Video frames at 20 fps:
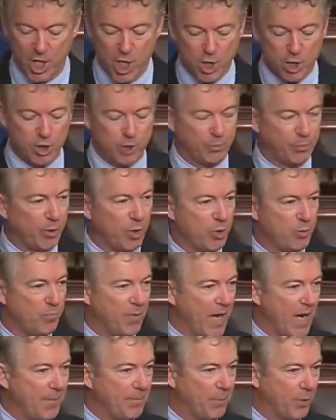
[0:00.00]
spewed
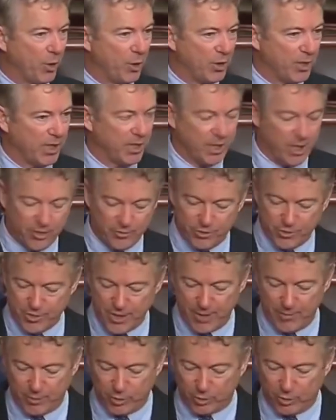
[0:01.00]
by Bernie and other
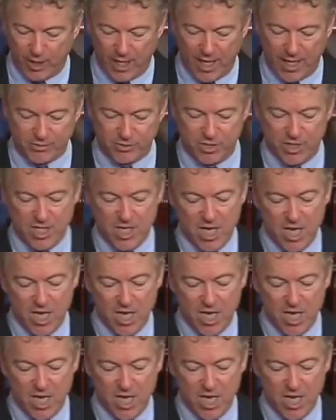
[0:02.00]
Democrats,